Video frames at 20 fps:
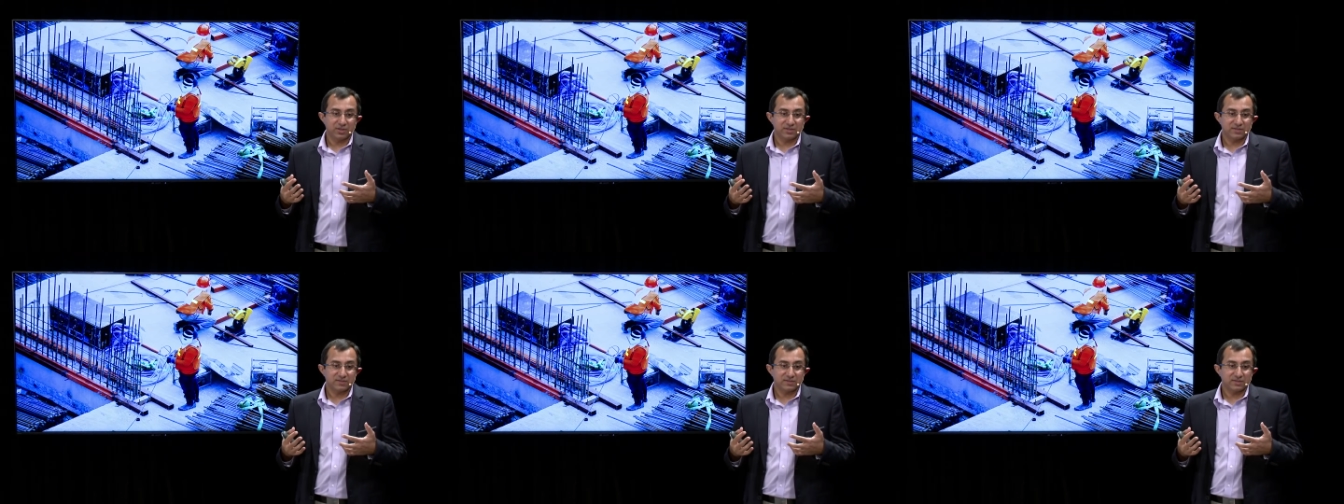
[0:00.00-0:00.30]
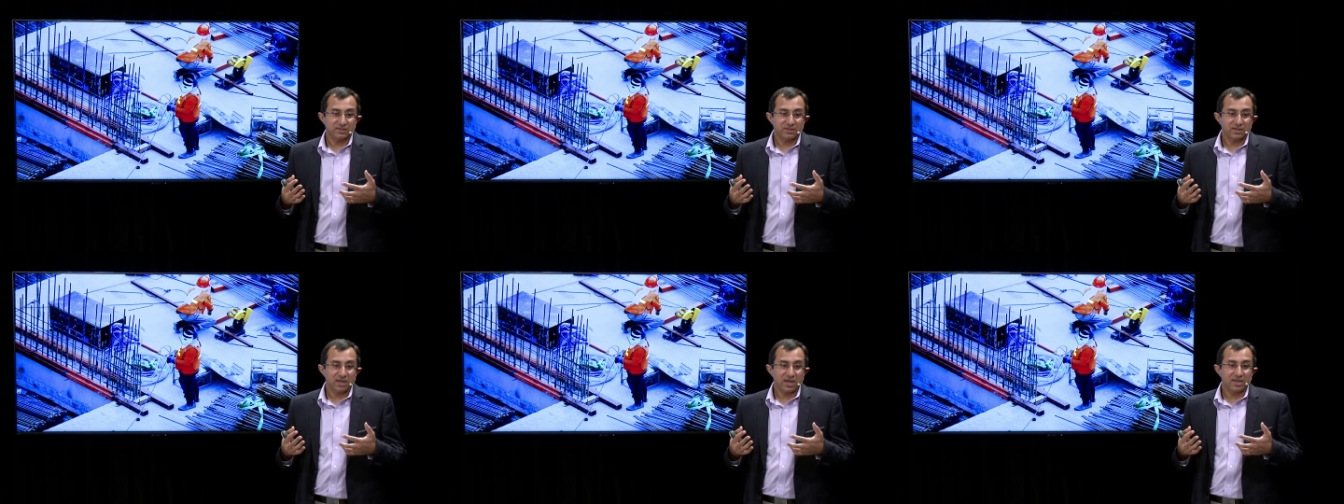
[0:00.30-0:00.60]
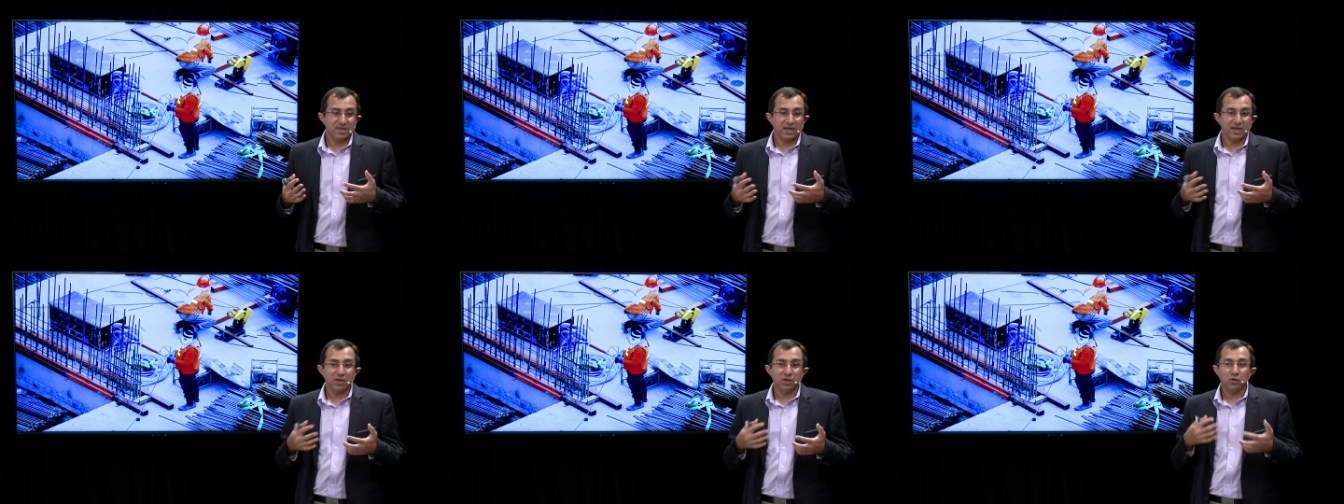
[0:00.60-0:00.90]
us, and
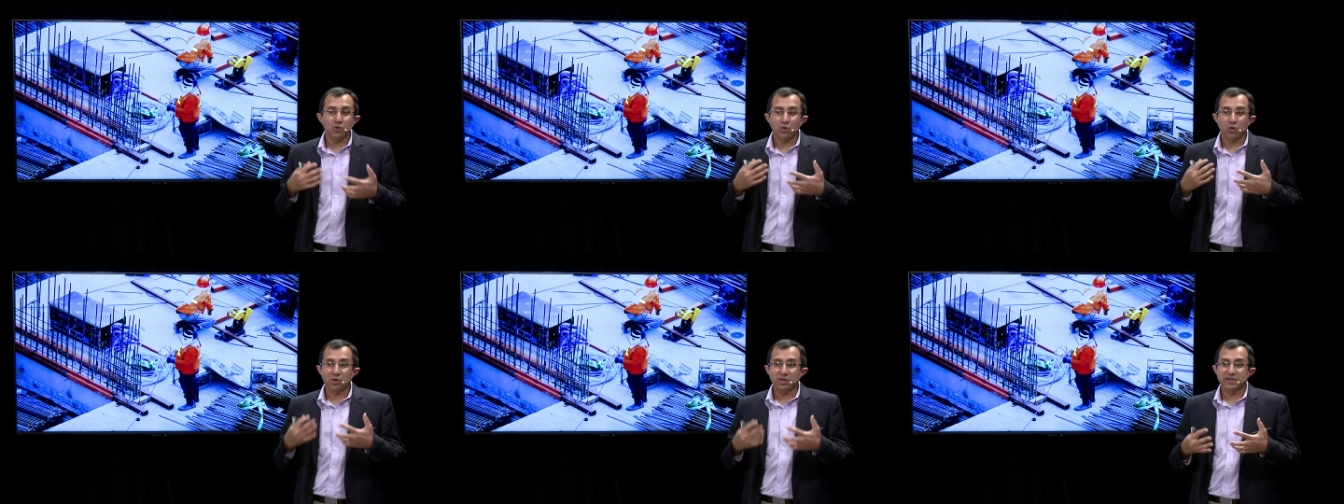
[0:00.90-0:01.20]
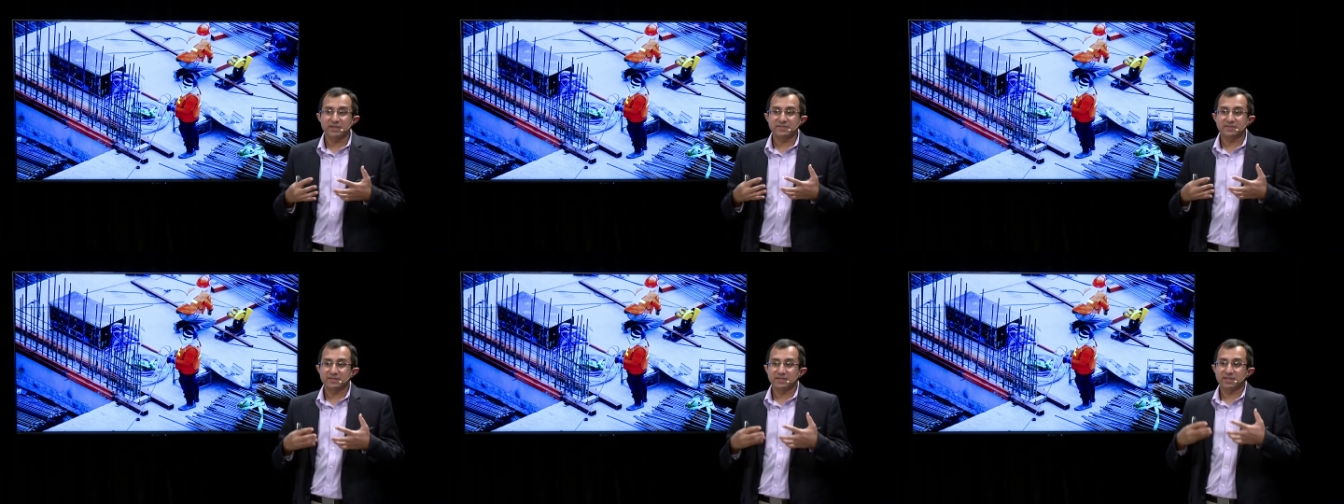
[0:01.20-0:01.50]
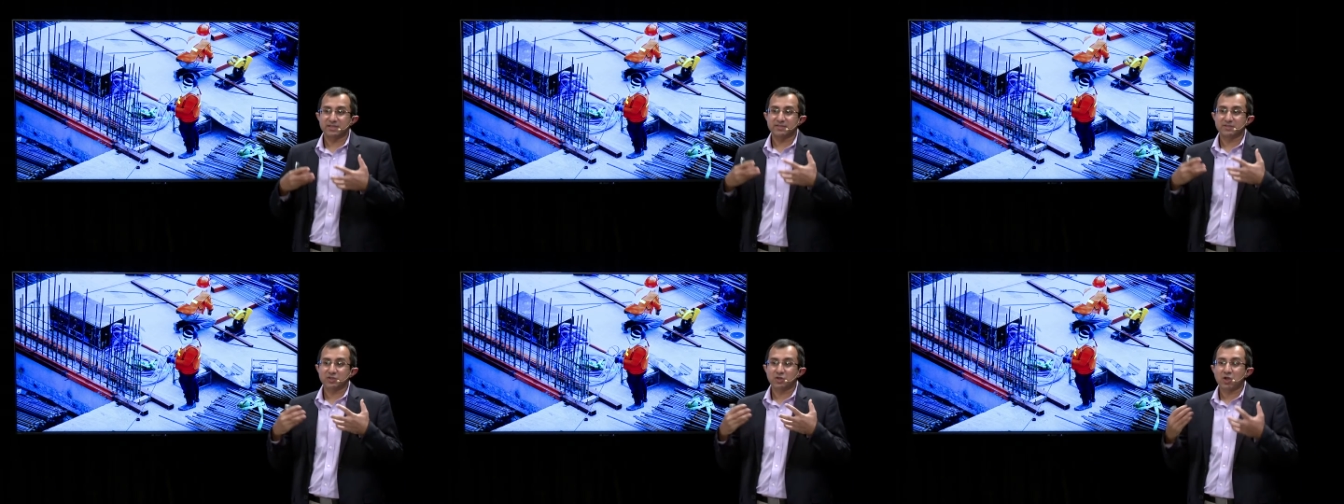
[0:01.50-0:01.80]
that noise
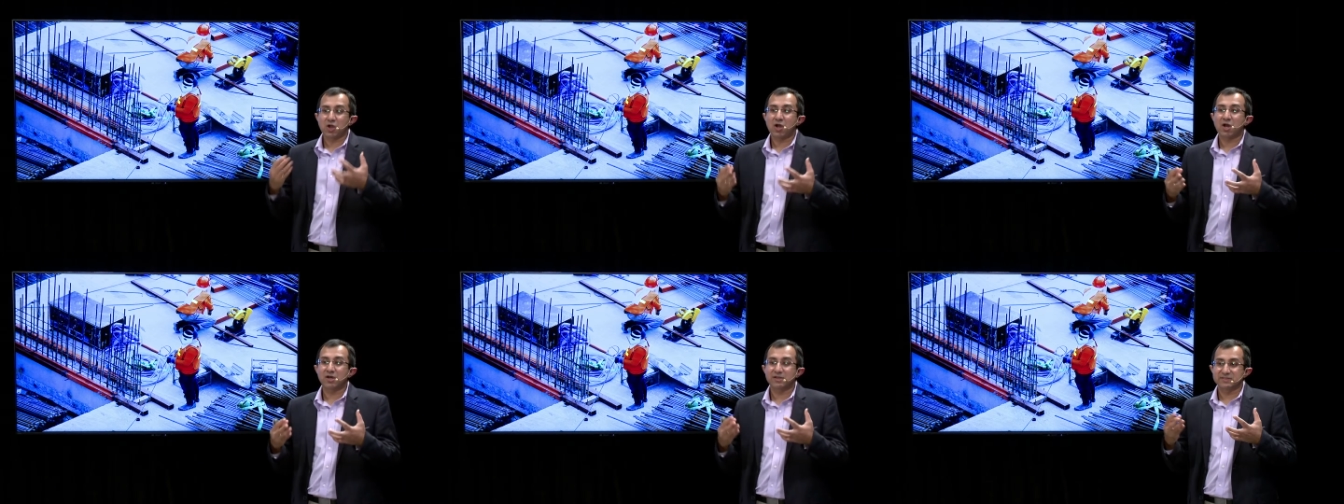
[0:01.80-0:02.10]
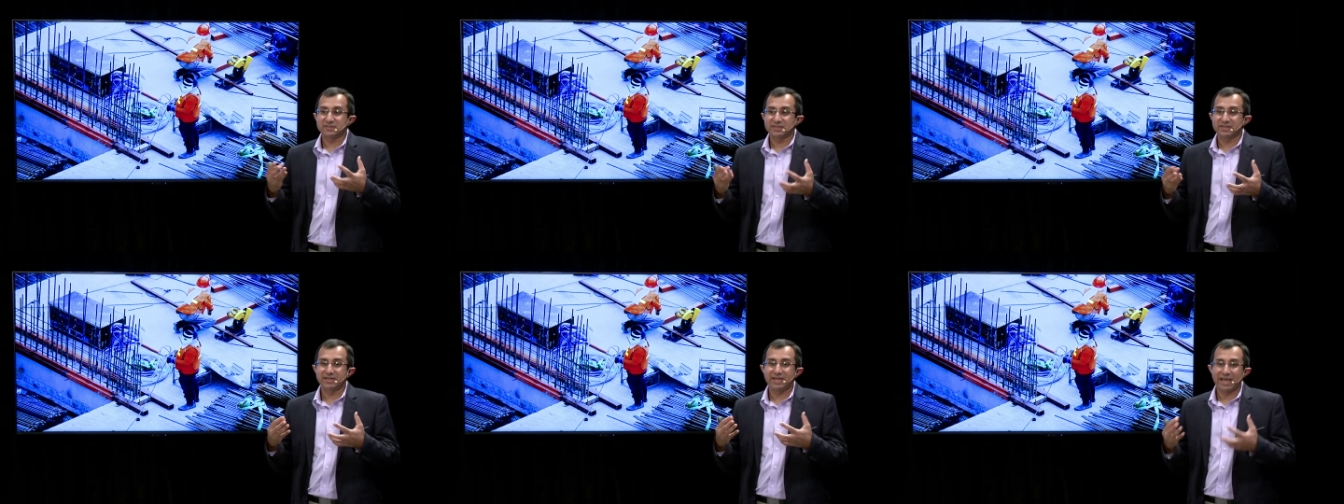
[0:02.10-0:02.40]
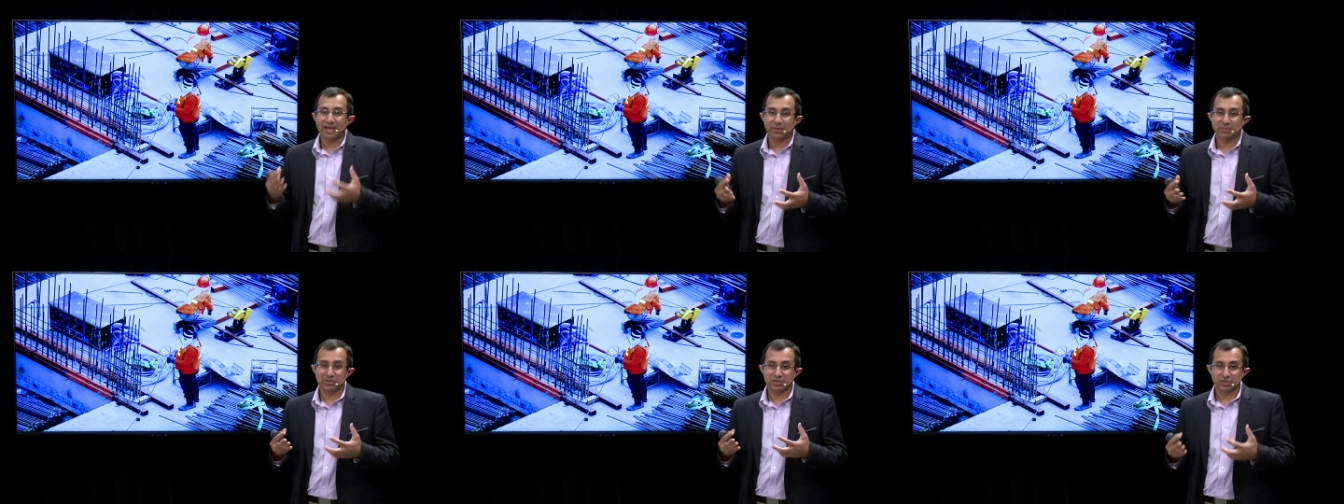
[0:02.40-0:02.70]
is causing
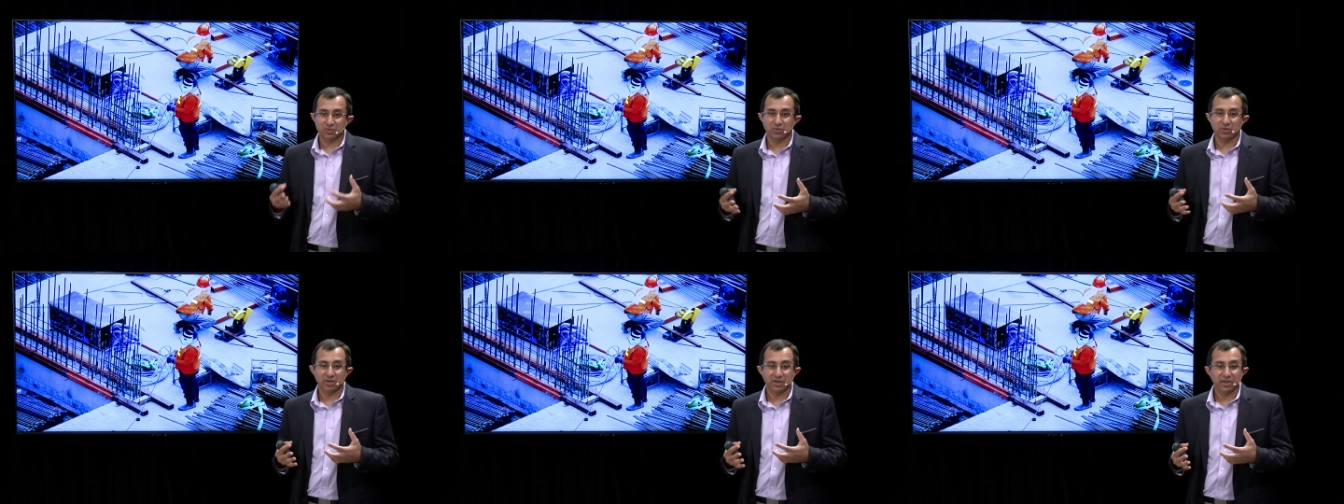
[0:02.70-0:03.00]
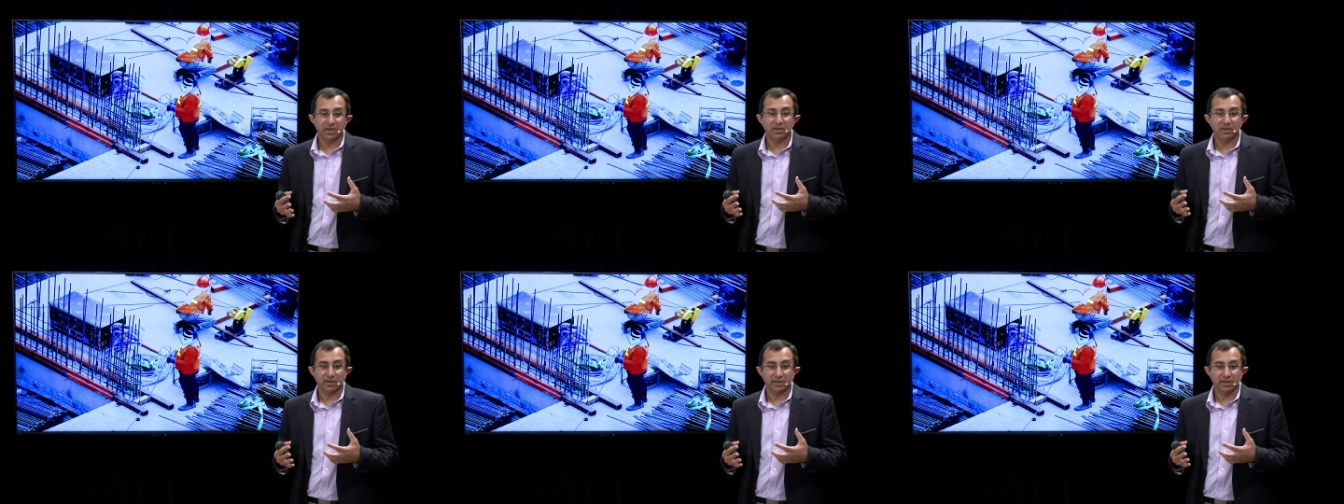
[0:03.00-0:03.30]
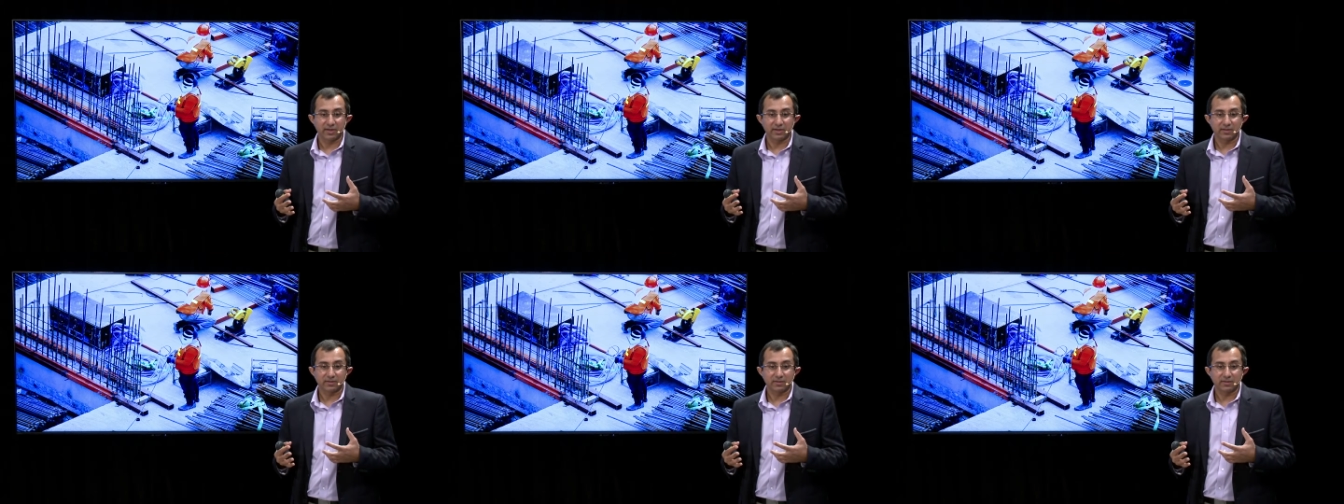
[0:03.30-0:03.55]
damage to our hearing.